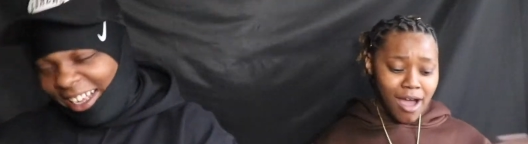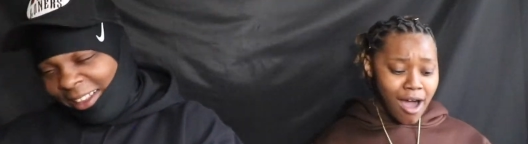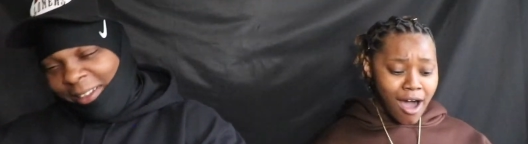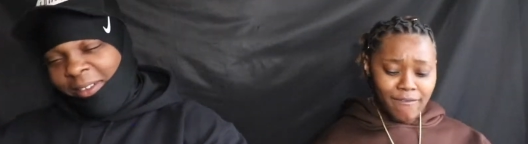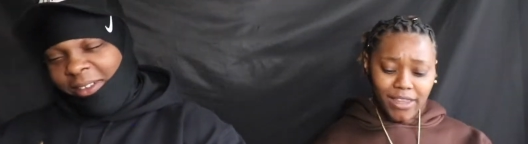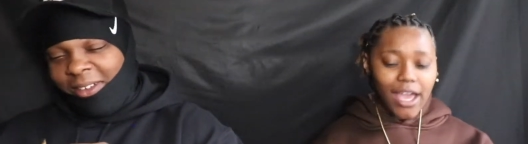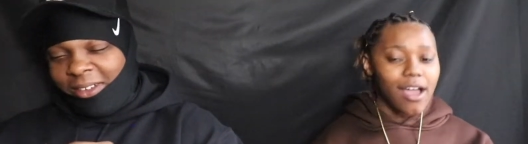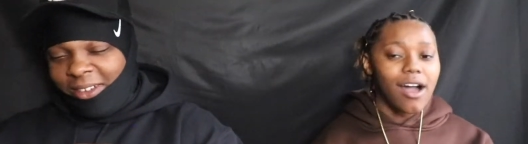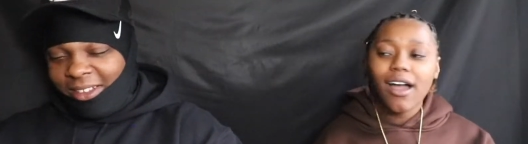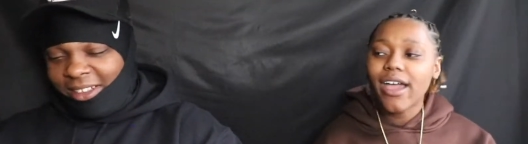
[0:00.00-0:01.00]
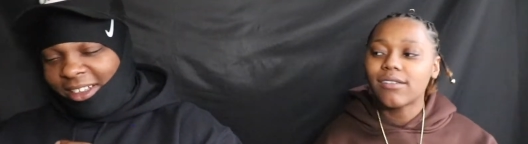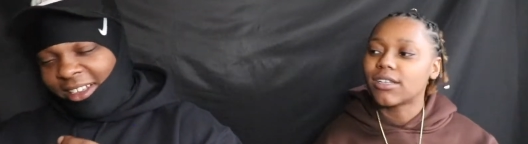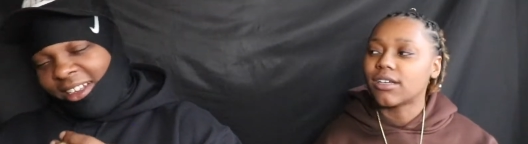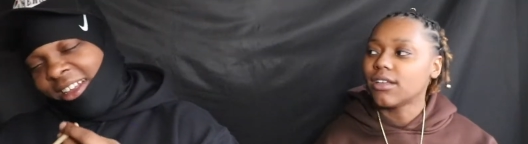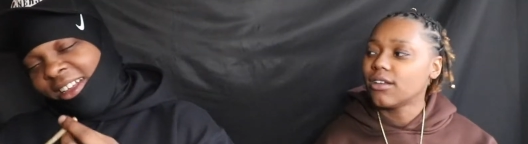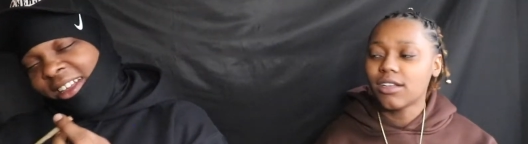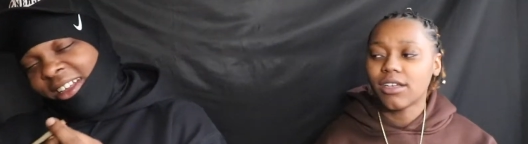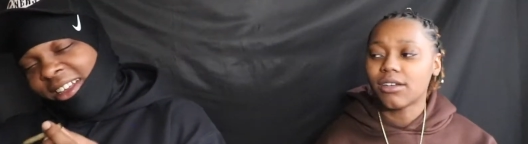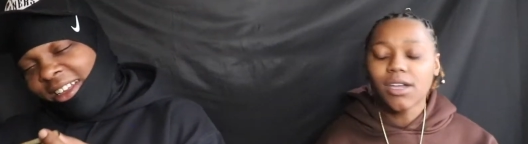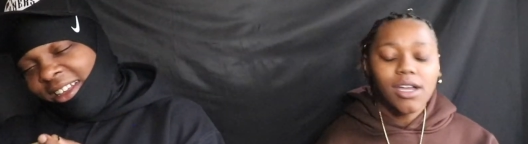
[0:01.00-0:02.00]
Speaker 1: off, like, oh, hell no. No, no,
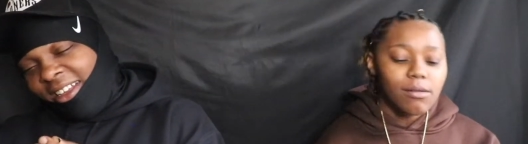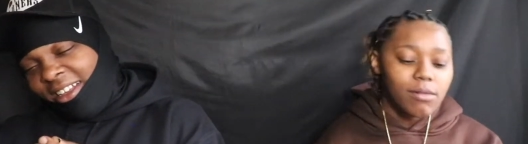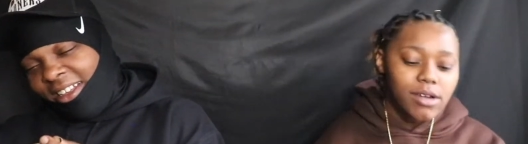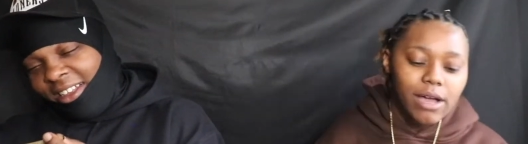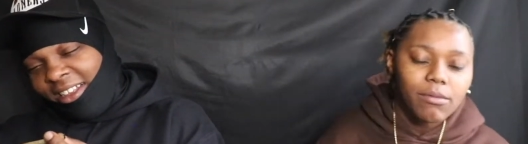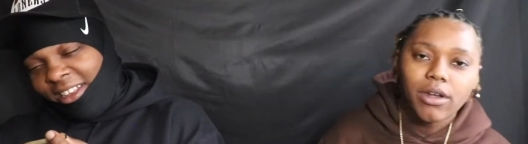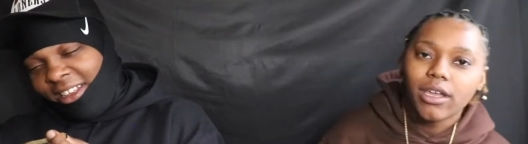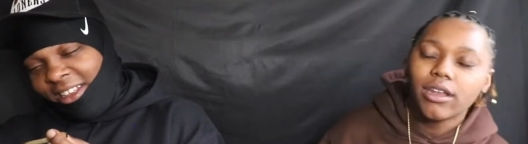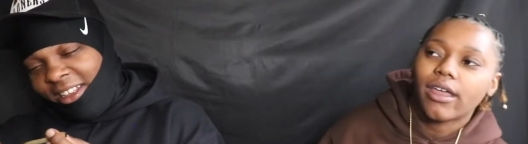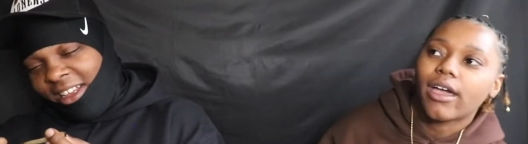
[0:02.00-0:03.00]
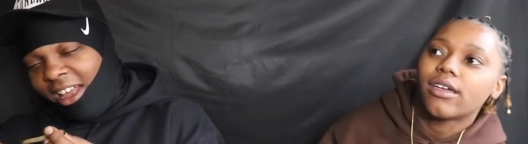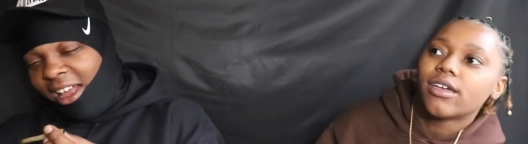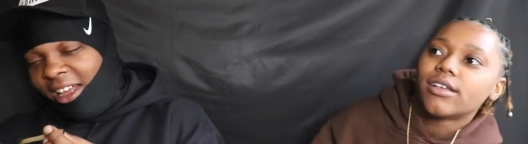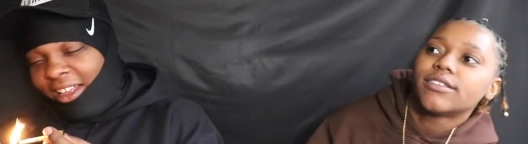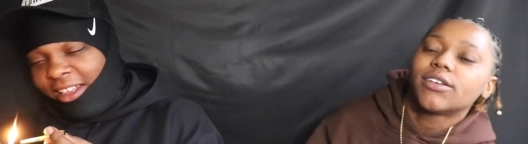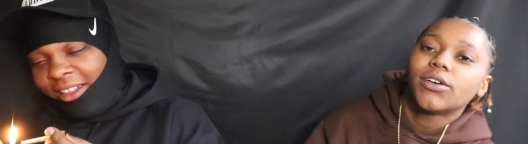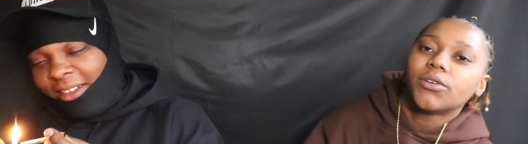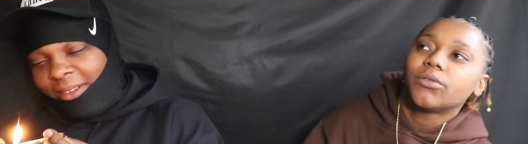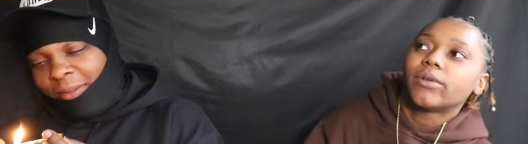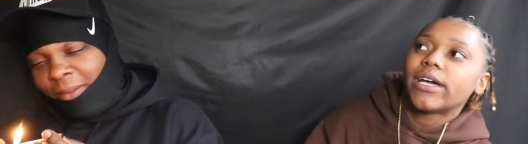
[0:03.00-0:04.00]
no. Yeah. We're not with none of that.
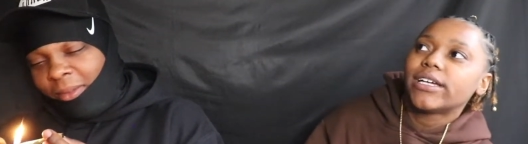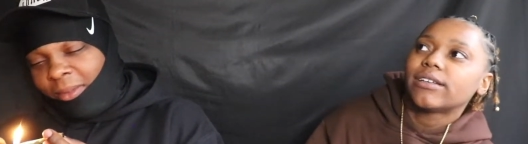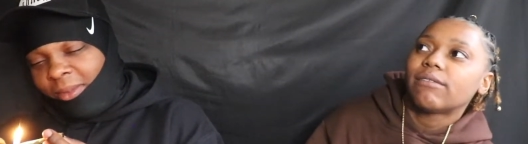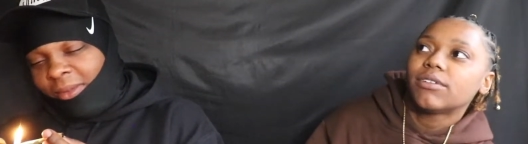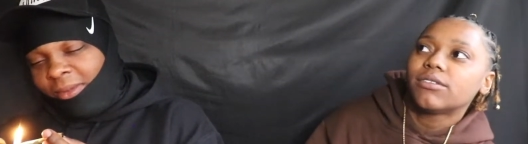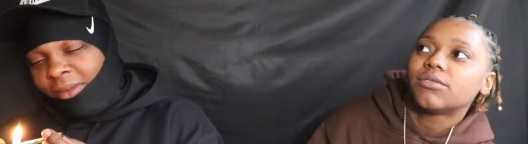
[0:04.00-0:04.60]
So I had I went